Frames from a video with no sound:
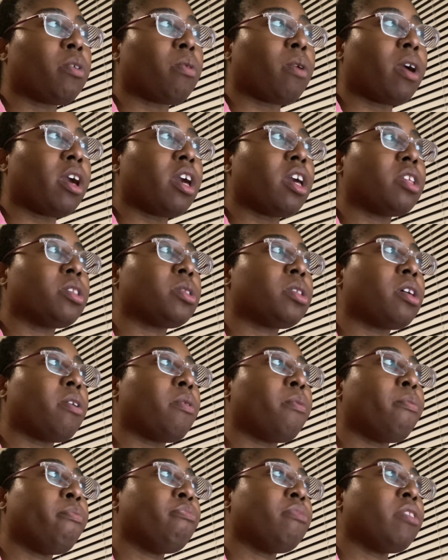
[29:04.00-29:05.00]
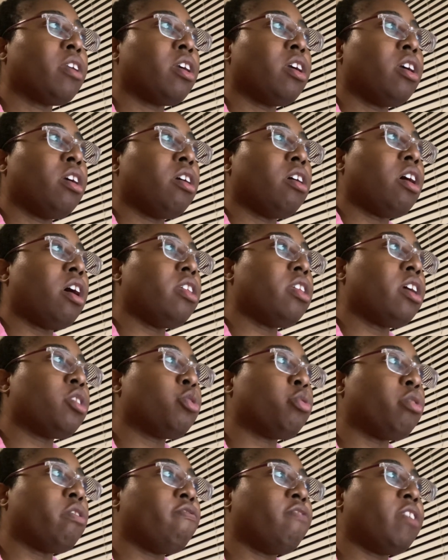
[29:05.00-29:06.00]
great. So
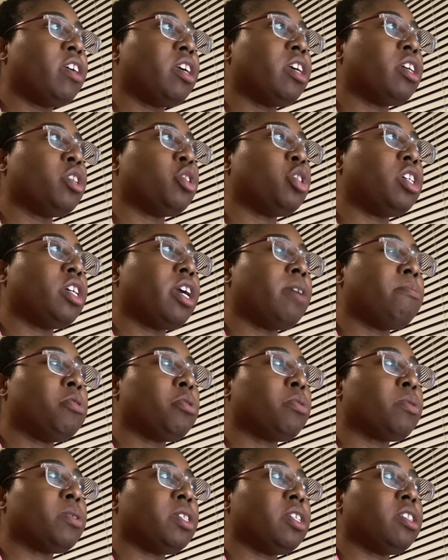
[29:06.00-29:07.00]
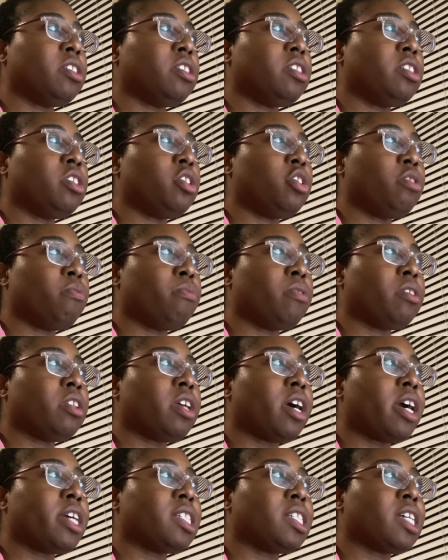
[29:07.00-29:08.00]
Unnatural Vegan, she came to her senses. She
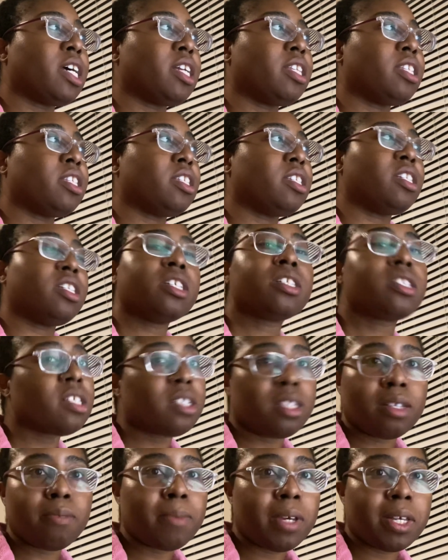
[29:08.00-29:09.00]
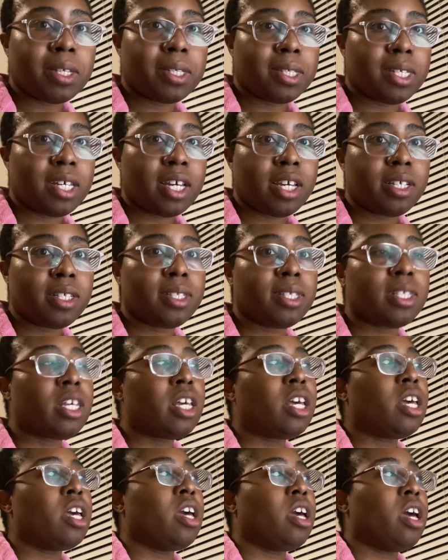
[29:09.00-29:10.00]
realized that this doesn't make sense.
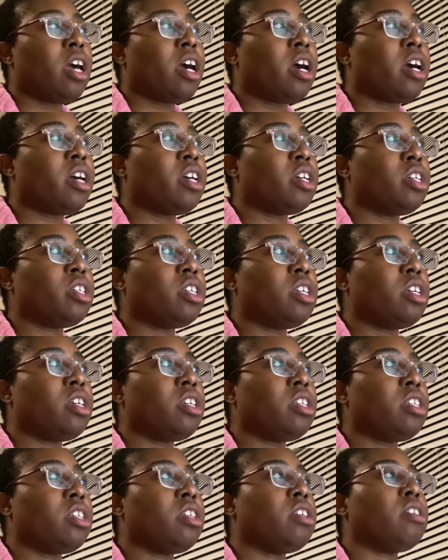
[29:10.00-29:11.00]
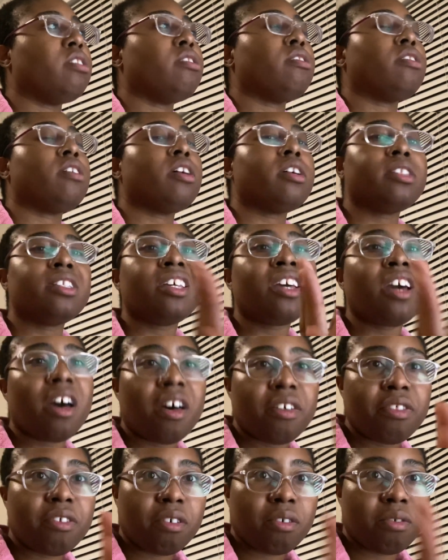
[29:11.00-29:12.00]
And that's the
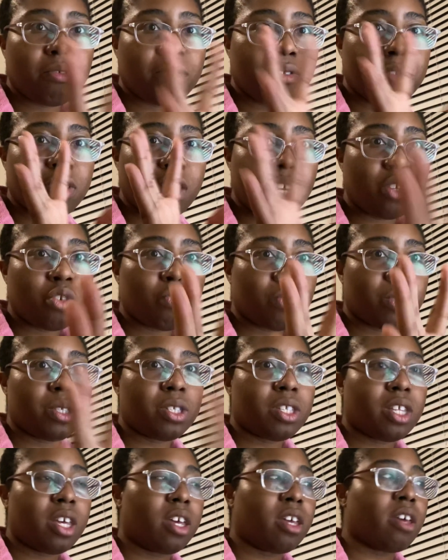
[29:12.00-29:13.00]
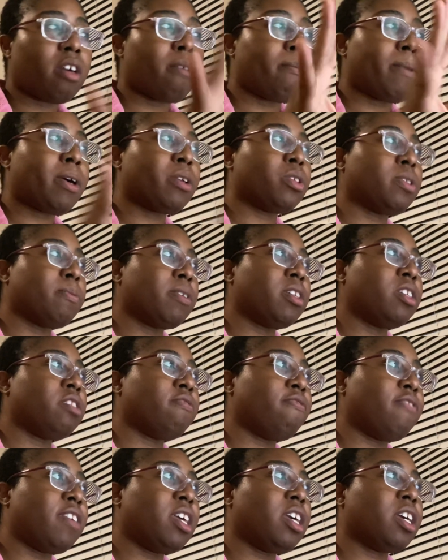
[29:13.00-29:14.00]
other dangerous thing about some of
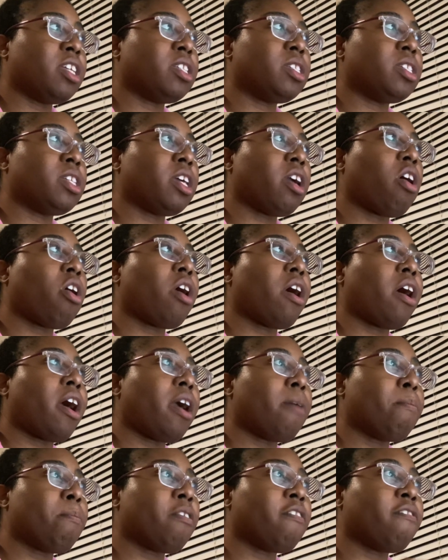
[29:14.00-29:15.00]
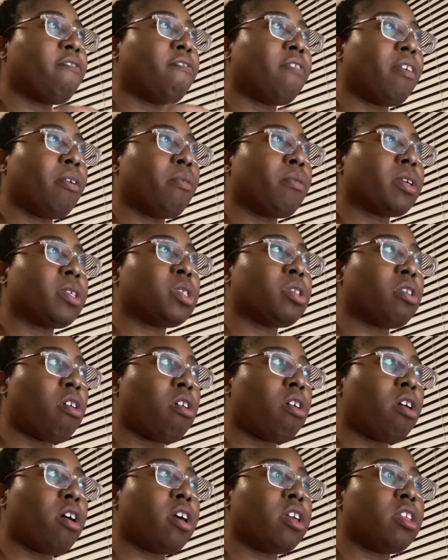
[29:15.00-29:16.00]
these vegans. They are hyper focused
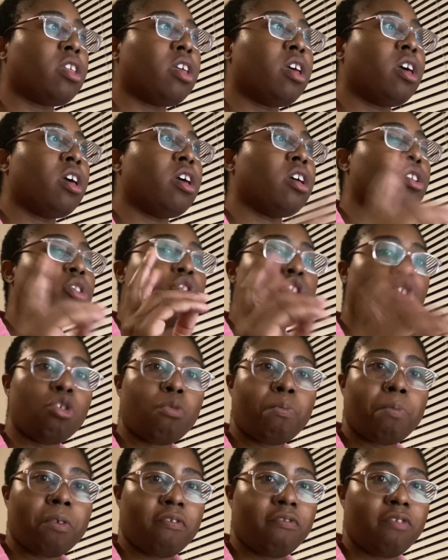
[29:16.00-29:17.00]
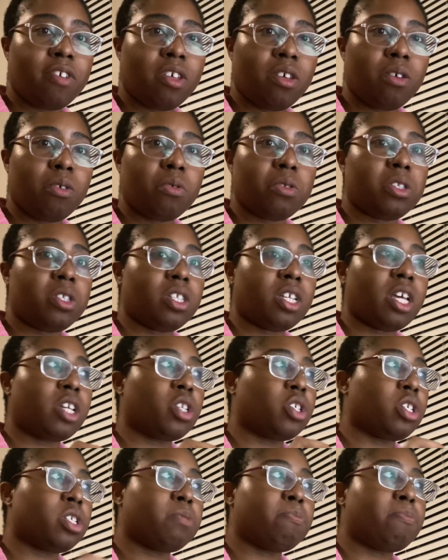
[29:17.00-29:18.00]
on superfoods, like
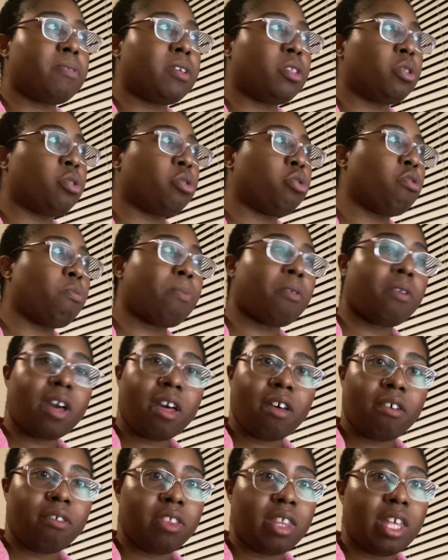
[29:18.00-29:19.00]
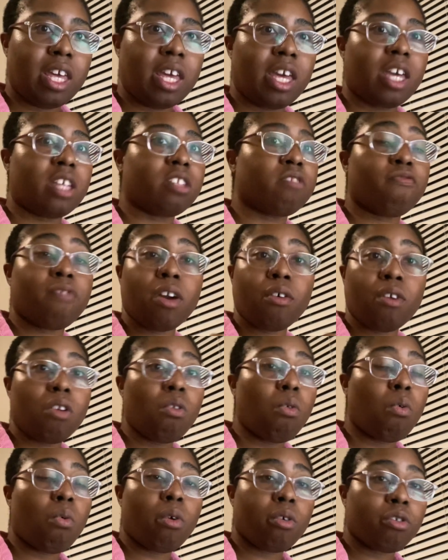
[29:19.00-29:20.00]
just be super healthy. It's
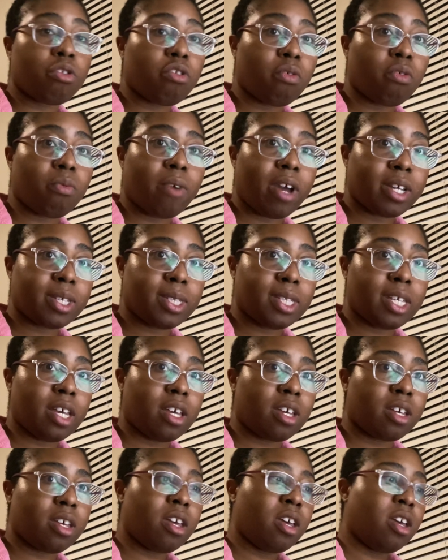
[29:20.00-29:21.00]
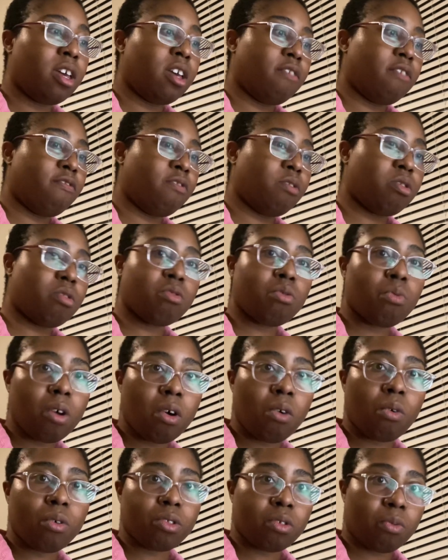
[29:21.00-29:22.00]
very orthorexic. If you don't know what
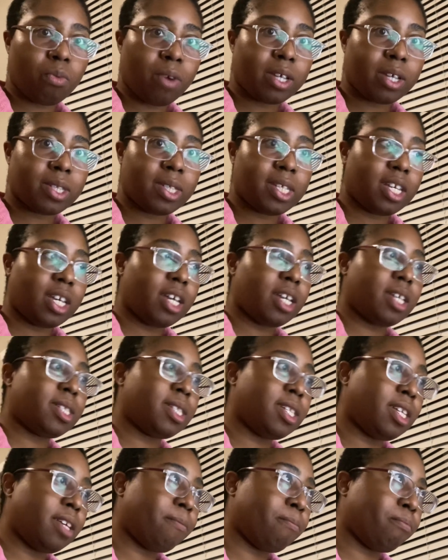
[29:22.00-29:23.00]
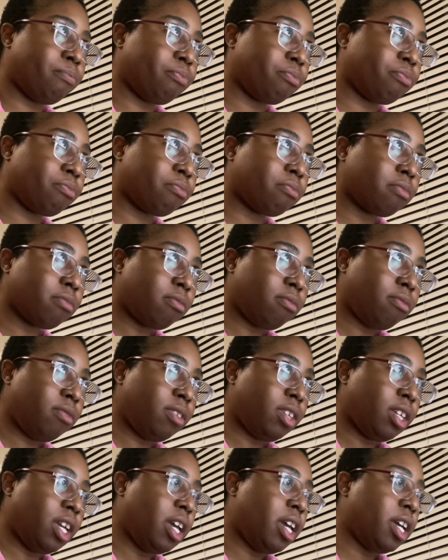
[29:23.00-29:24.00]
orthorexic is,
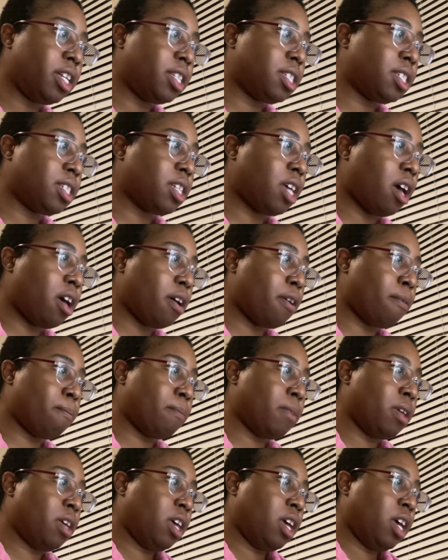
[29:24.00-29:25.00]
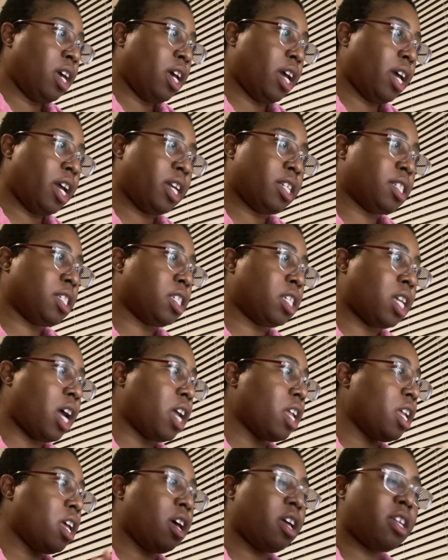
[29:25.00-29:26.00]
it's not
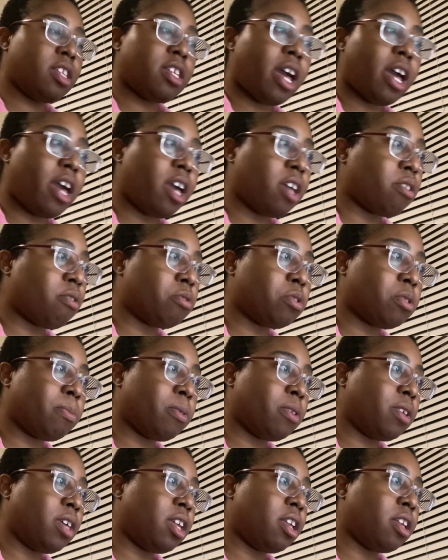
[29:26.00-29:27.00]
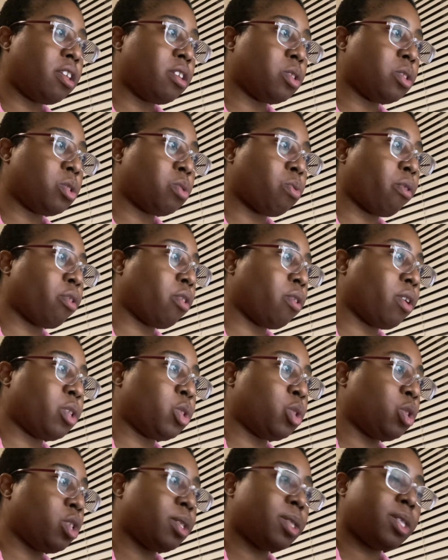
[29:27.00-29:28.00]
a diagnosable eating disorder.
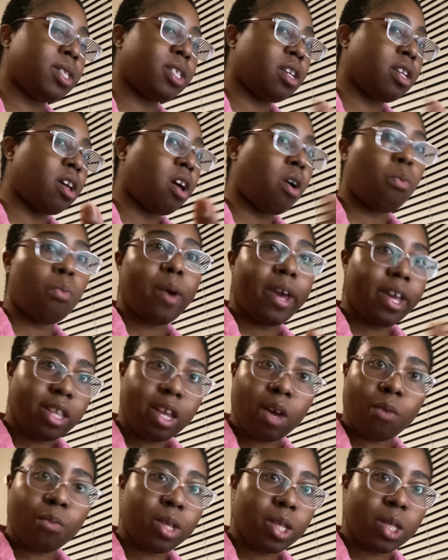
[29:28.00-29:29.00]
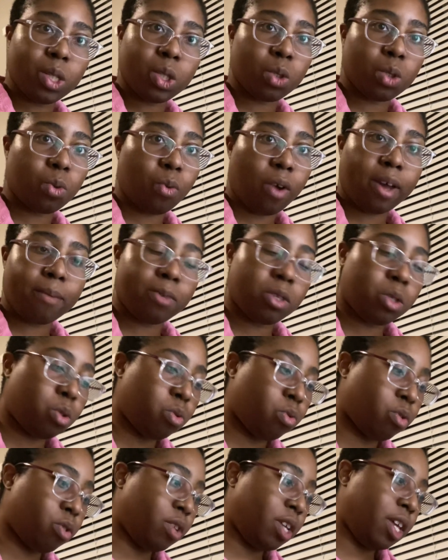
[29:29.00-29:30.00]
It's just a way that we describe
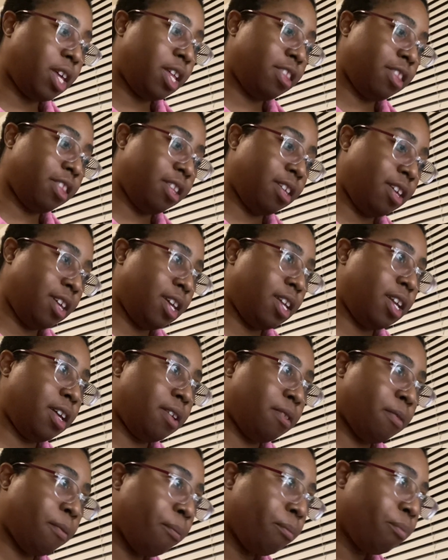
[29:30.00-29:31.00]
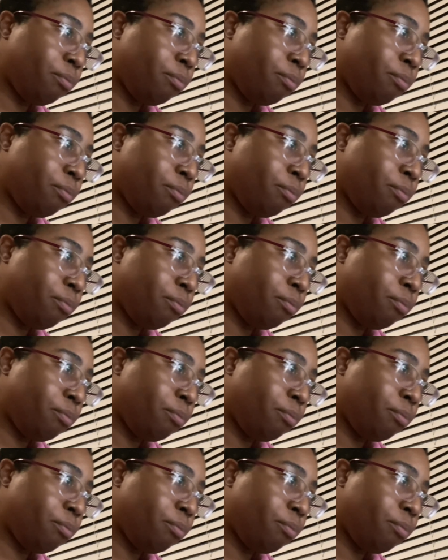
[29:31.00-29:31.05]
disordered eating.